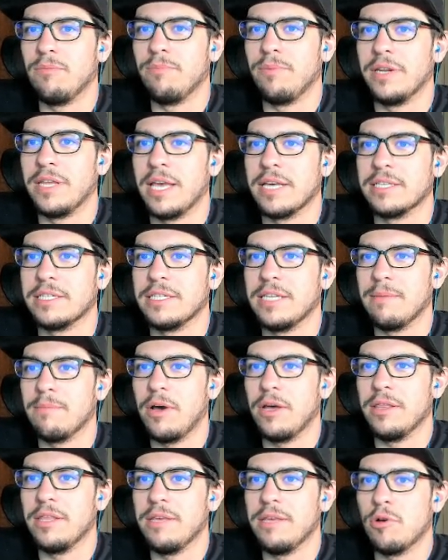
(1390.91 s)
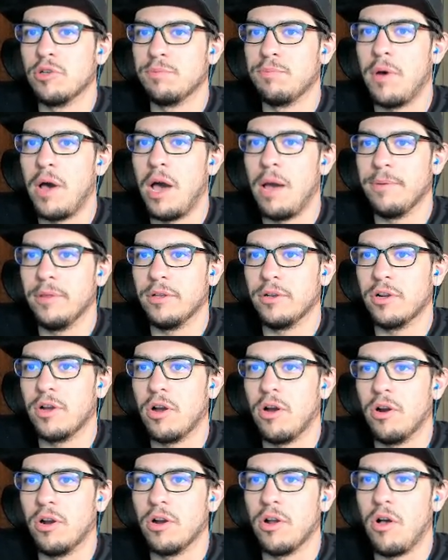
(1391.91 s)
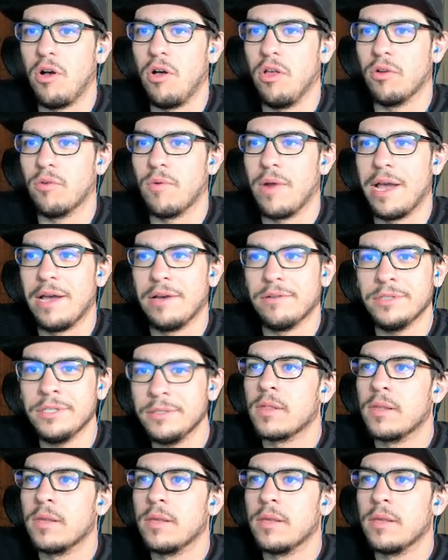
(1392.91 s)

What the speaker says: But yeah, Stingmon, the most popular card all around.